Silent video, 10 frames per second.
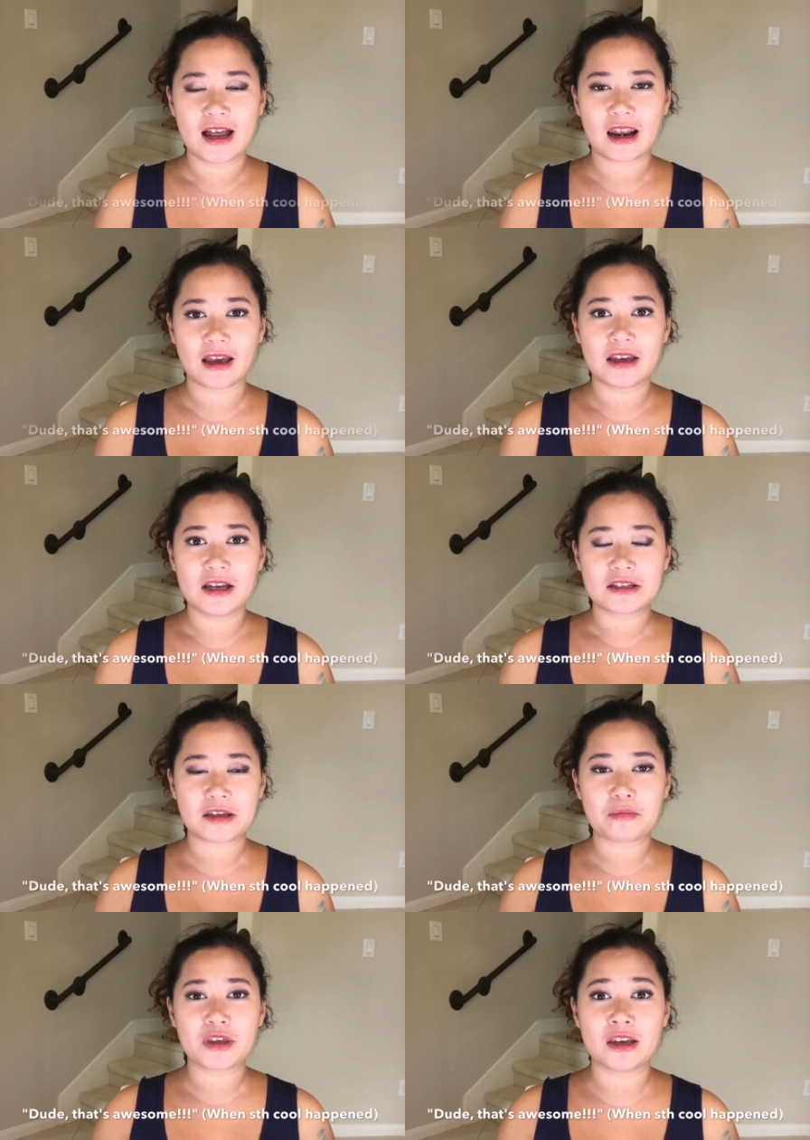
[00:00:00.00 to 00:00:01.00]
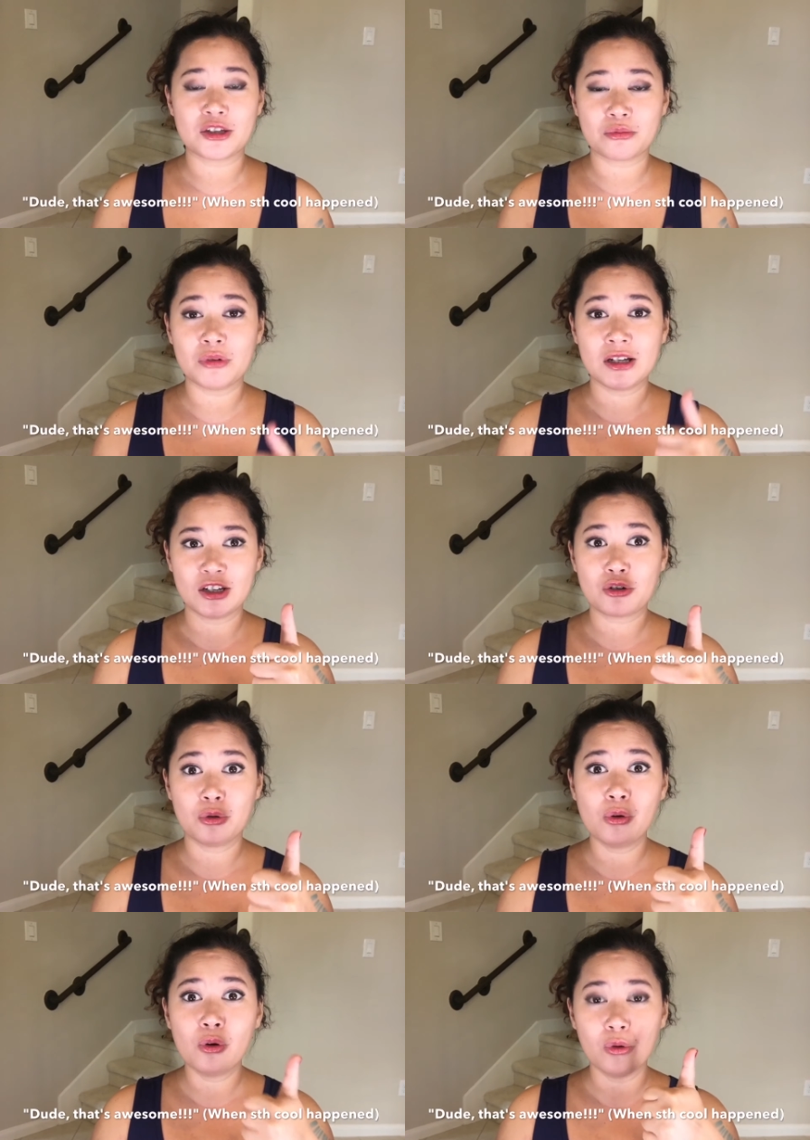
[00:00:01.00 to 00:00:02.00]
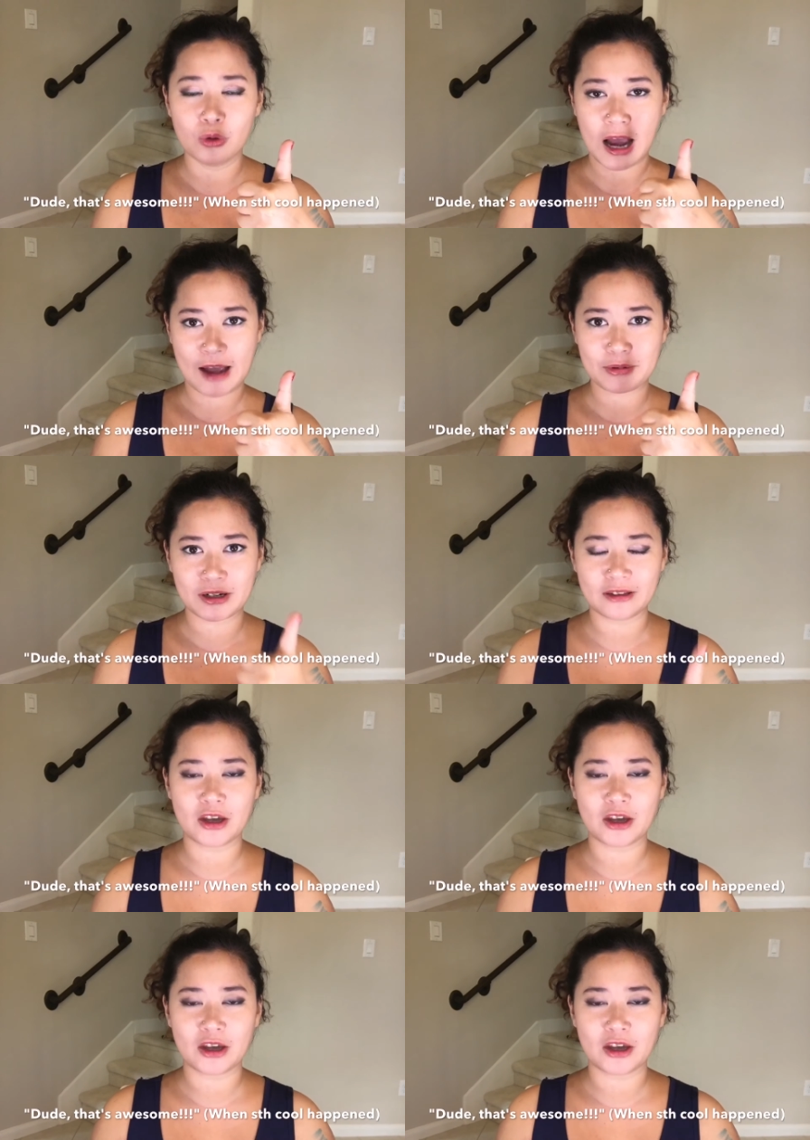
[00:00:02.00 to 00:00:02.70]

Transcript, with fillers: like something is really cool happening.